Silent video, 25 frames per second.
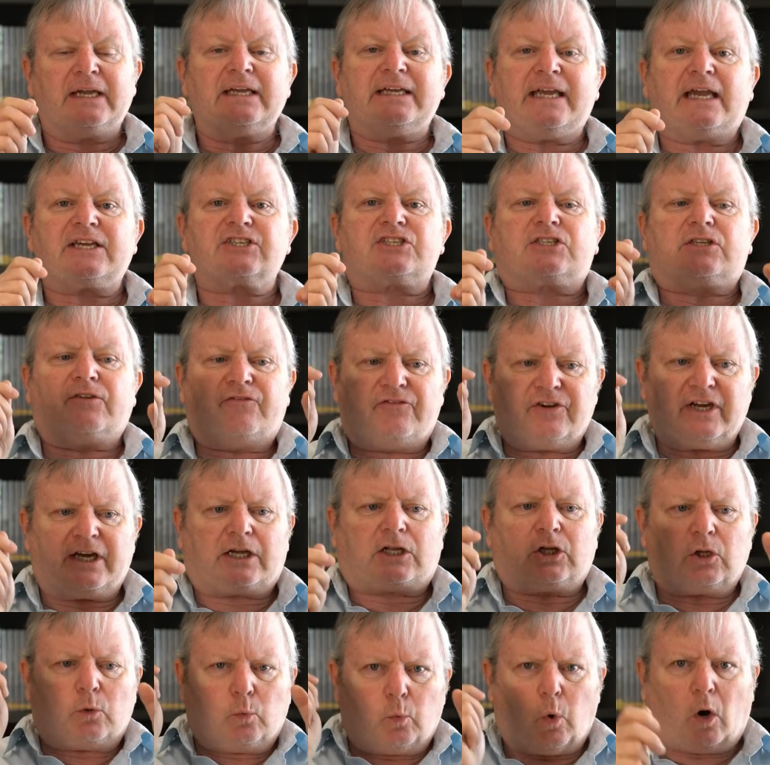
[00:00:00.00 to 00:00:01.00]
Yes, the
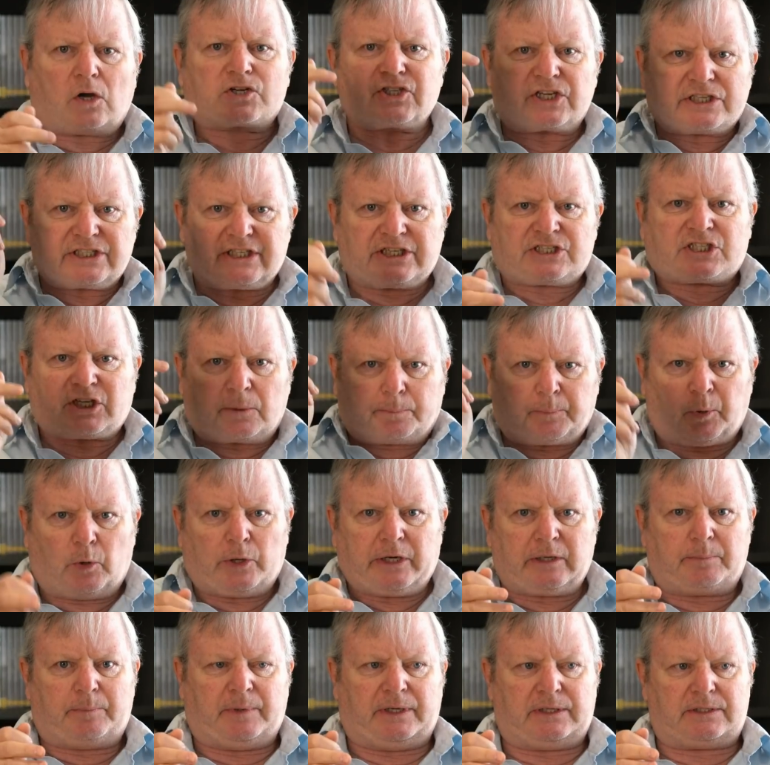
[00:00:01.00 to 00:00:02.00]
vehicle was a
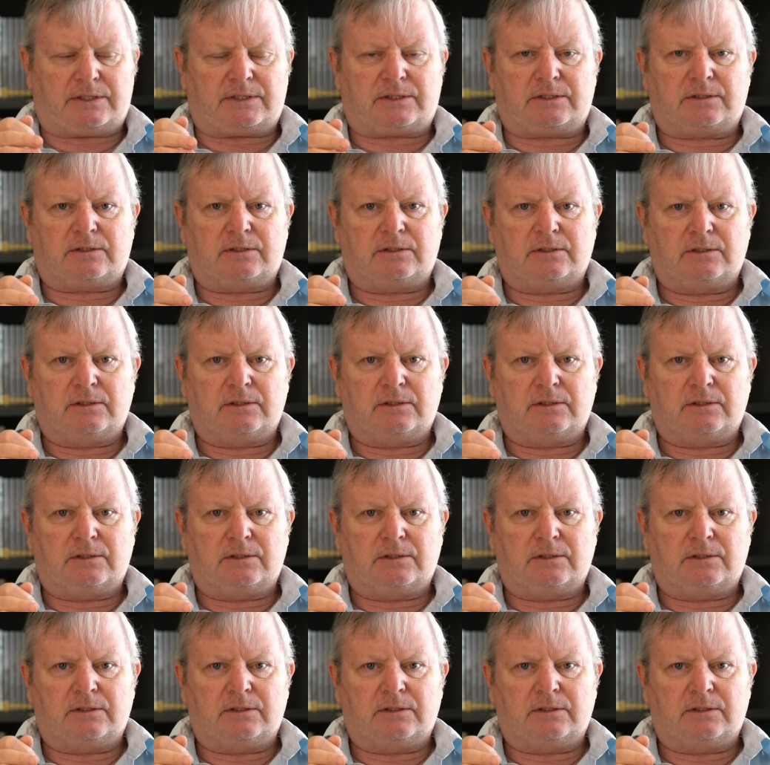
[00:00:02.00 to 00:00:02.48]
disappointment.